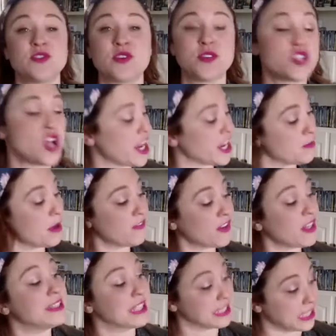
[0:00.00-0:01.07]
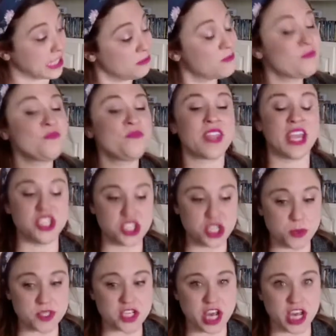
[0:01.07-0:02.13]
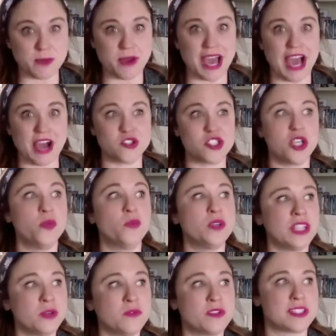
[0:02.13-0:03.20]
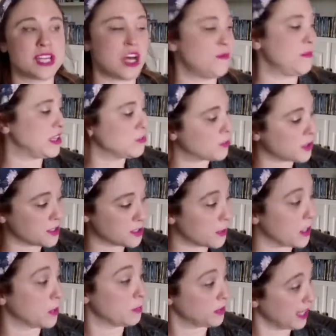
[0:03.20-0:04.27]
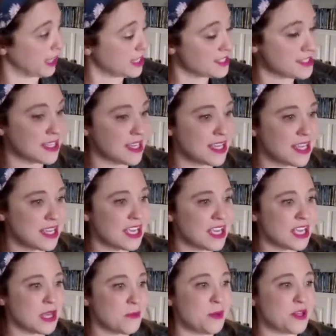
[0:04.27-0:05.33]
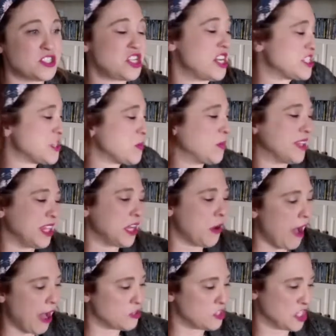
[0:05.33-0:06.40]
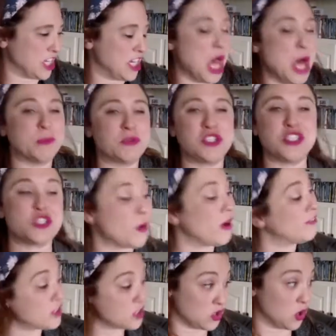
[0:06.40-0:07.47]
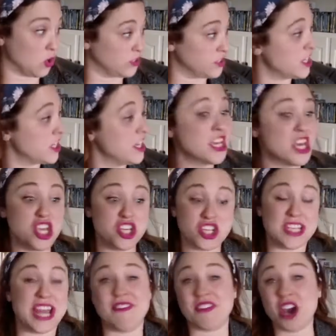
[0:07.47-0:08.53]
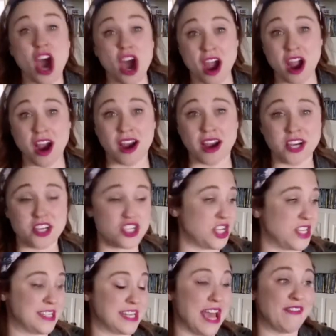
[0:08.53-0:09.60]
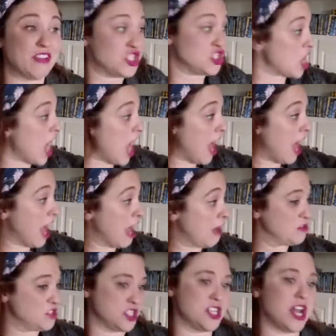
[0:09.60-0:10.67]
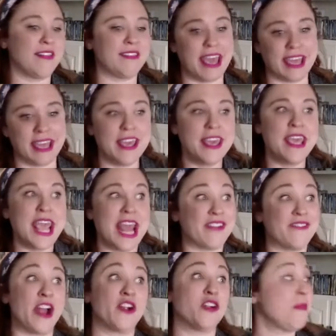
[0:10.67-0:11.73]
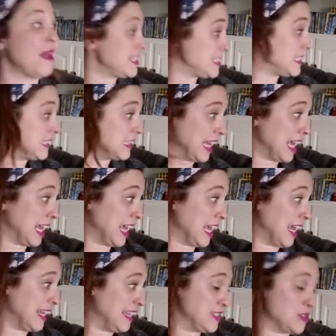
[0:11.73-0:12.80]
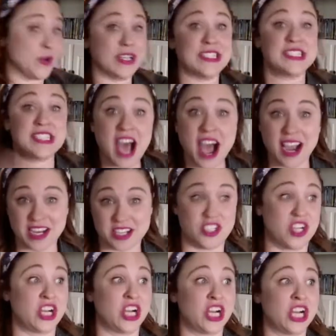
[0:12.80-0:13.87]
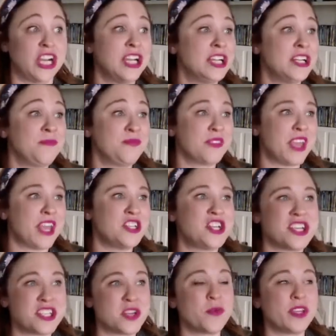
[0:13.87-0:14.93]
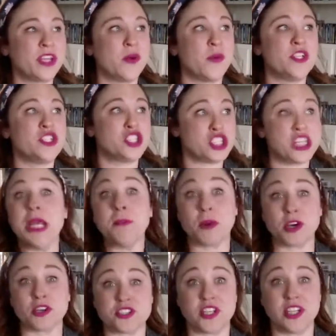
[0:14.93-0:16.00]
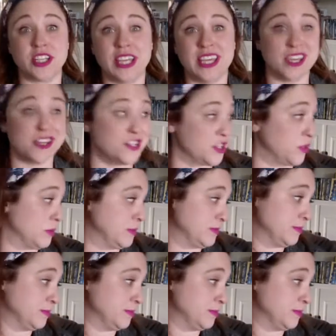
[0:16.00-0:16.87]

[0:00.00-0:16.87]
So I was talking to my friend Lily, and she was talking about how she really wants to help make the world a better place, but she doesn't really know how she can help. She's 12 years old. She doesn't have a car. She doesn't have a job. She's not like an environmentalist or a doctor, and she doesn't really know what she personally can do.